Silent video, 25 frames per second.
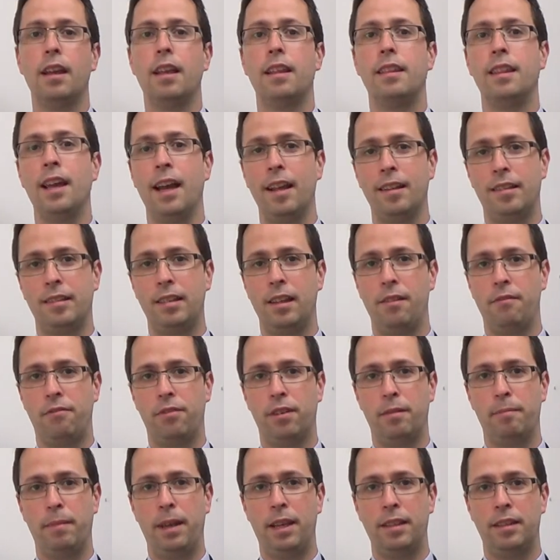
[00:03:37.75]
That's it
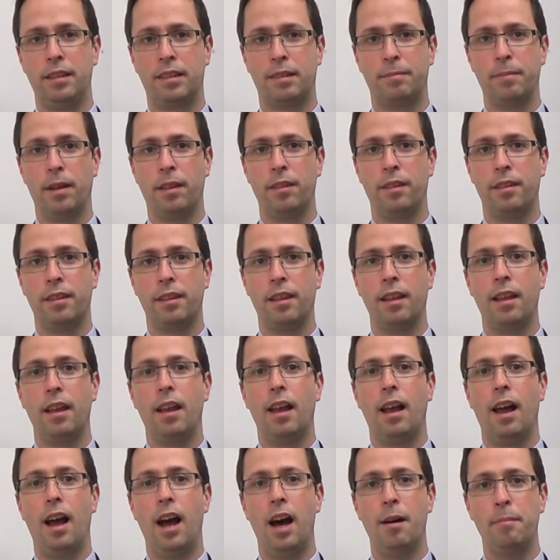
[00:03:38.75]
from me this month.
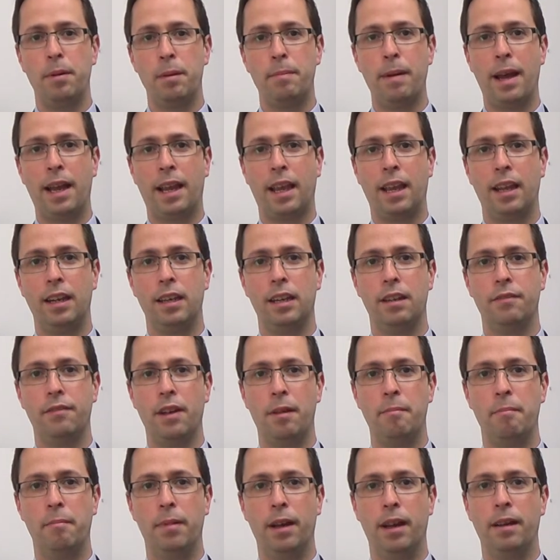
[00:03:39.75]
I'll be back in
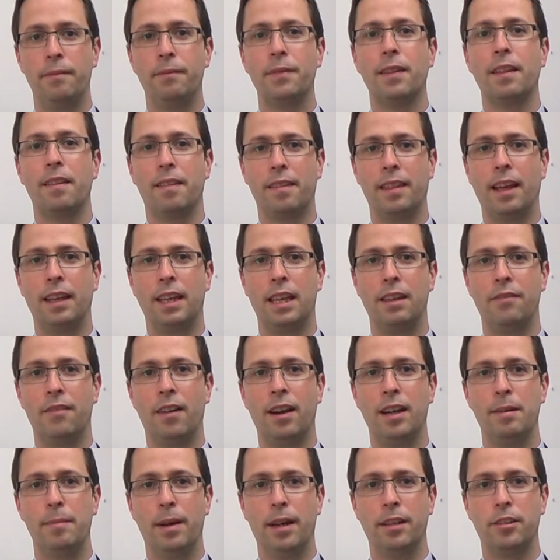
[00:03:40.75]
November. Thank you
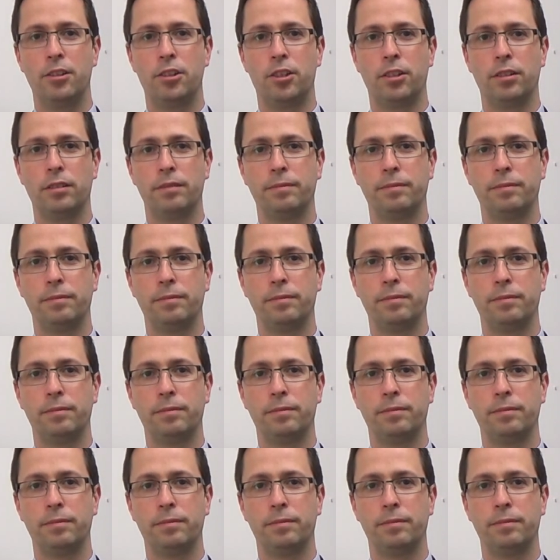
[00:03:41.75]
very much.